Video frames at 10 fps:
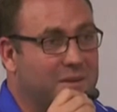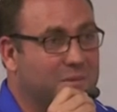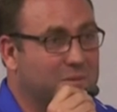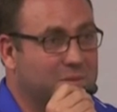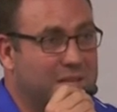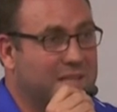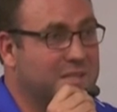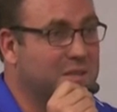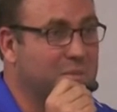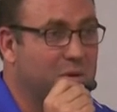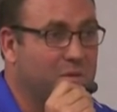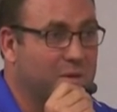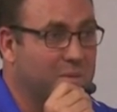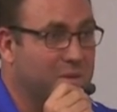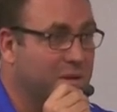don't lose any sleep
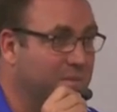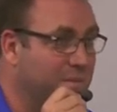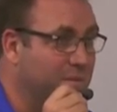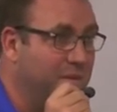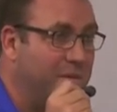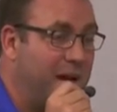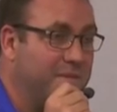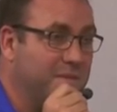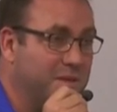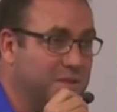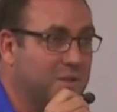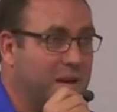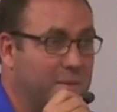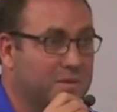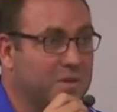over it. But if I have to fix your
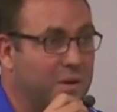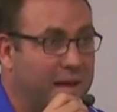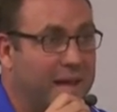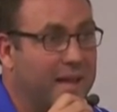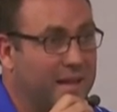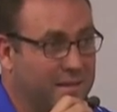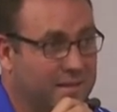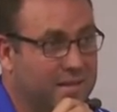hammer toe, I hate it.